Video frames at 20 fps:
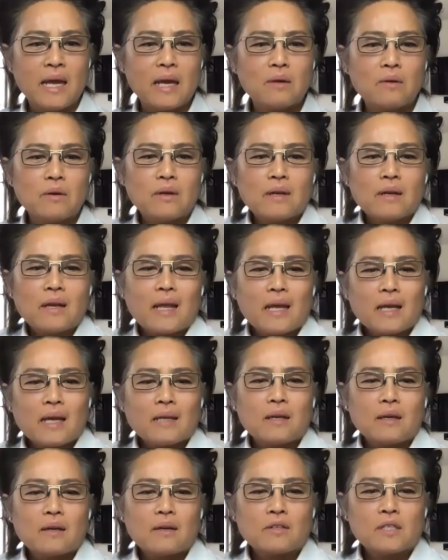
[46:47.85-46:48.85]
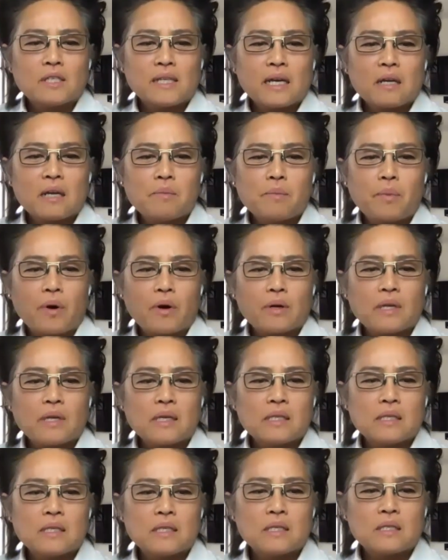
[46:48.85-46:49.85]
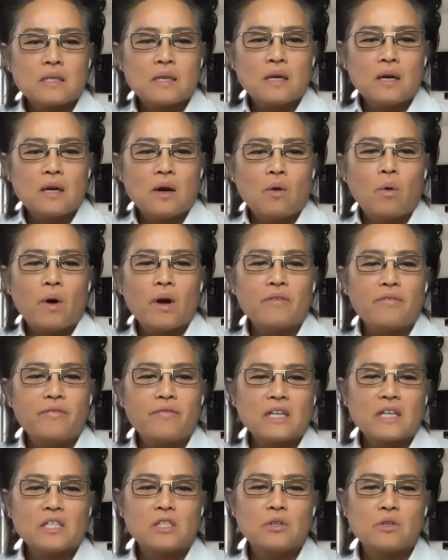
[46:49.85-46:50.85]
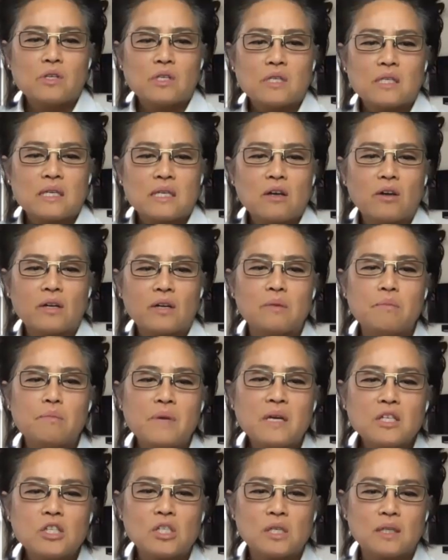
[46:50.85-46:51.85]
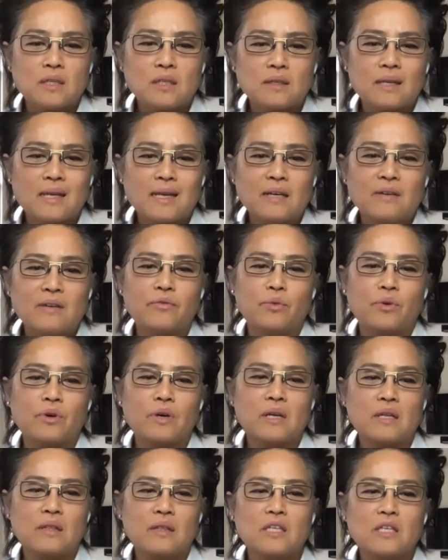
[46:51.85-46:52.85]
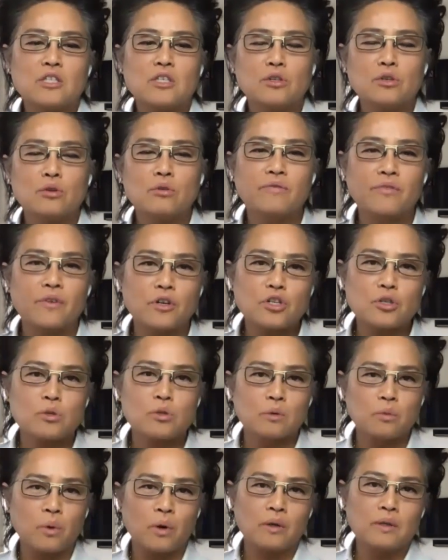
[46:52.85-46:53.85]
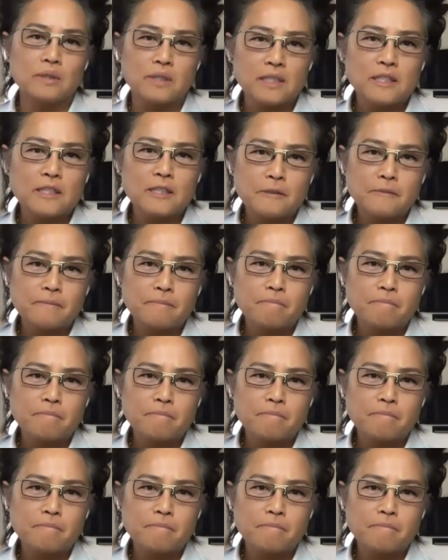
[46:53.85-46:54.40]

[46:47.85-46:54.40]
And her second part is, what effects do you see on commission if we're in this new virtual world?